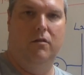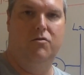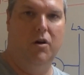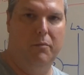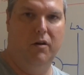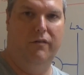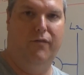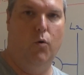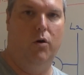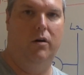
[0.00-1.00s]
Terminal
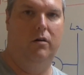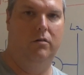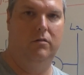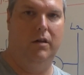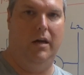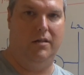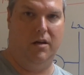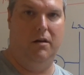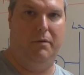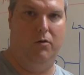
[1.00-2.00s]
four is
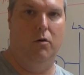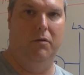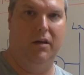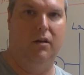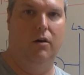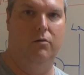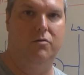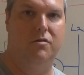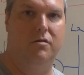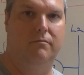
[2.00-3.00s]
gonna be normally
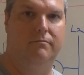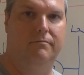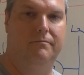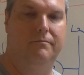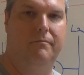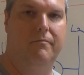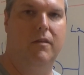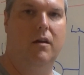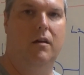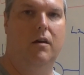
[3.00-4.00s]
closed.
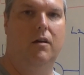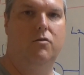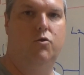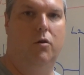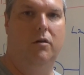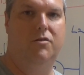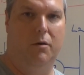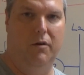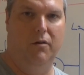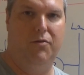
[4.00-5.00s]
Ter-
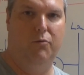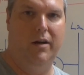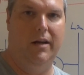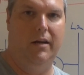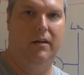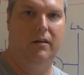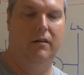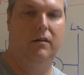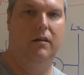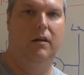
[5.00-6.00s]
terminal three
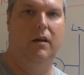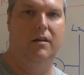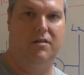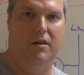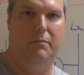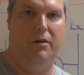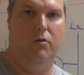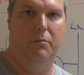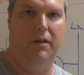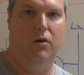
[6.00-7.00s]
is gonna be
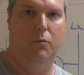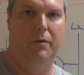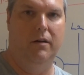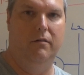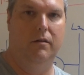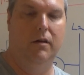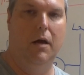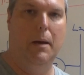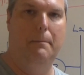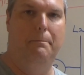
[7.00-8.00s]
normally open.
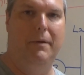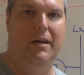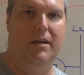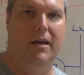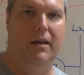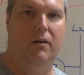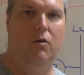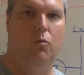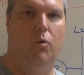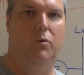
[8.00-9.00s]

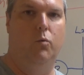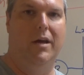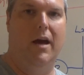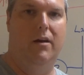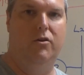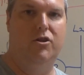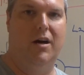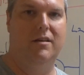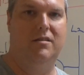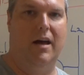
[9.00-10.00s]
Meaning, when we
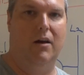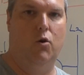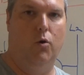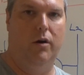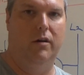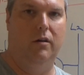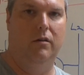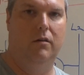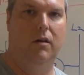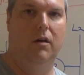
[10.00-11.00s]
energize that
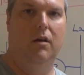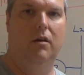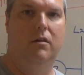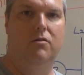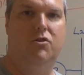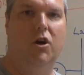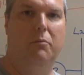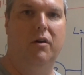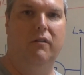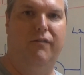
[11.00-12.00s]
coil,
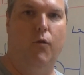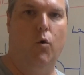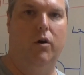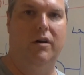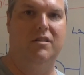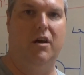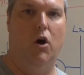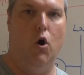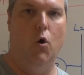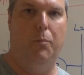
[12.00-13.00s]
terminal four is going
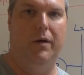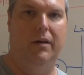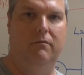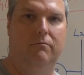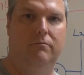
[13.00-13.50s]
to open,